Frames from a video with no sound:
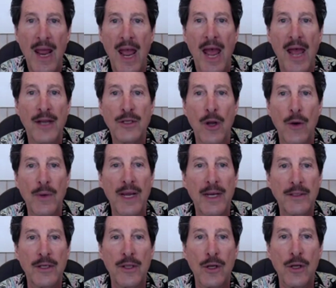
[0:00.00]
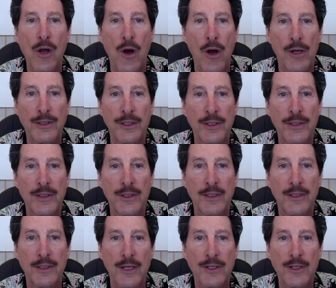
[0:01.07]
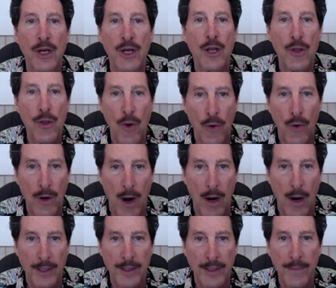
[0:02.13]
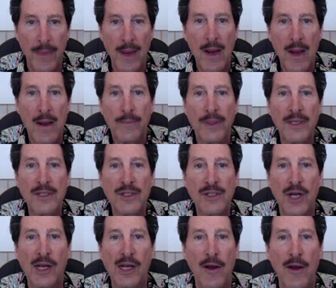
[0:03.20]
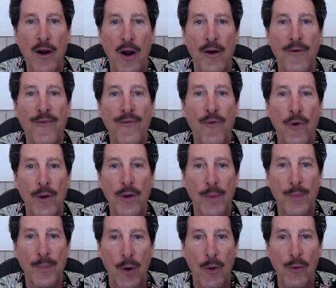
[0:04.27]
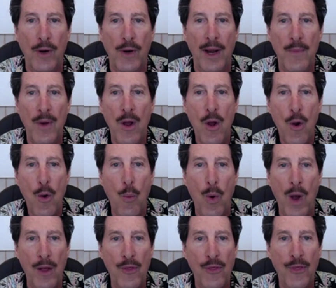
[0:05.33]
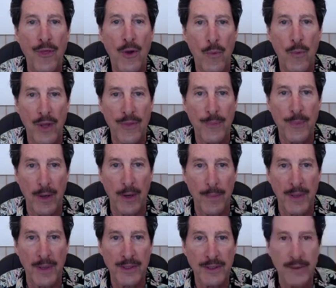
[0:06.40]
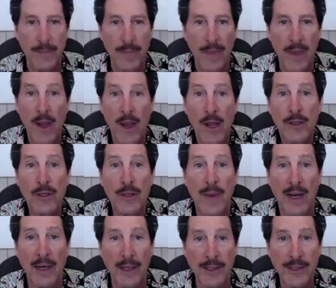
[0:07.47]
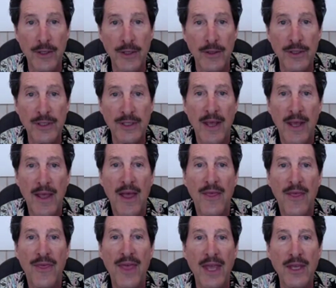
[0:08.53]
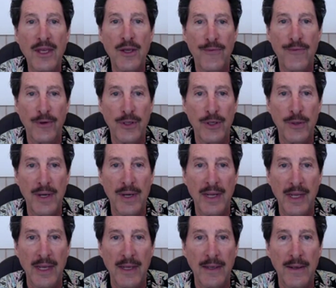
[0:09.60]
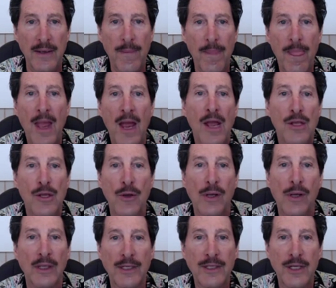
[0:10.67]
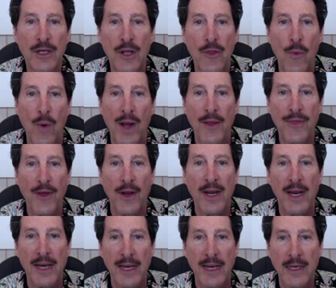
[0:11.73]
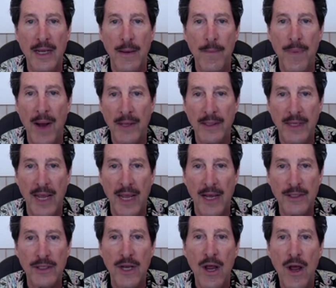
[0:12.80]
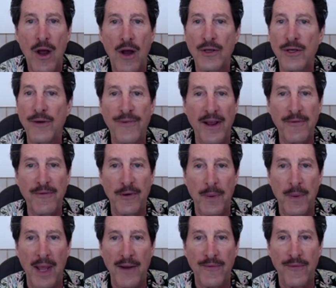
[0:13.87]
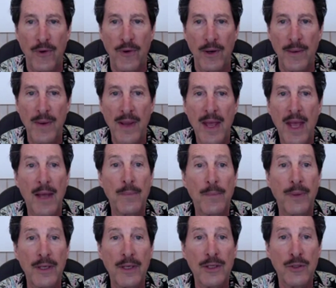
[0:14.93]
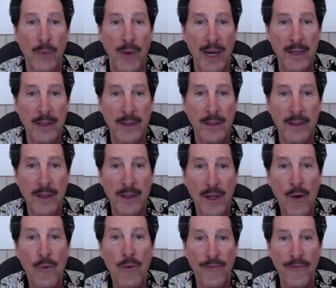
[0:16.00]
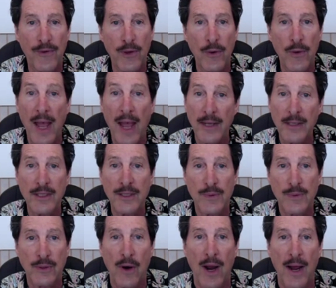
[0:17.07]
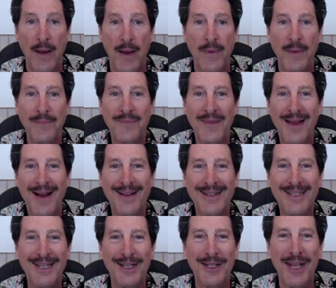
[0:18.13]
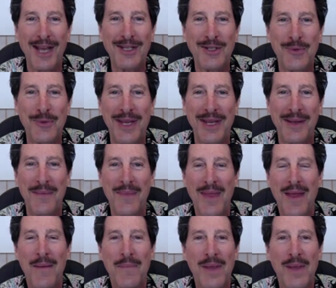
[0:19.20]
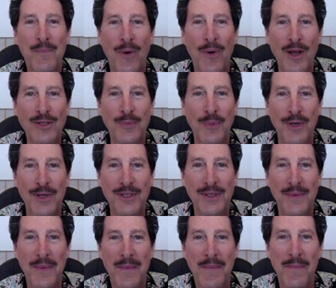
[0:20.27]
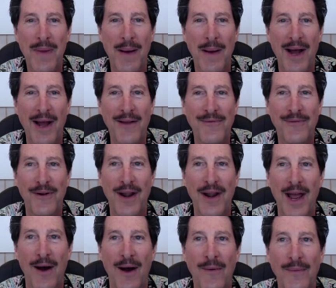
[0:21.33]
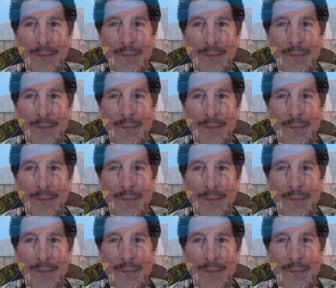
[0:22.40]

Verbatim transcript: and donate to the causes that touch your heart, please check out our affordable program, Wealth with Purpose. To my listeners, thank you for tuning in. You can listen to the Wealth on Any Income podcast on your favorite platform and please rate, review, and subscribe. Until next week, be prosperous. Bye bye for now.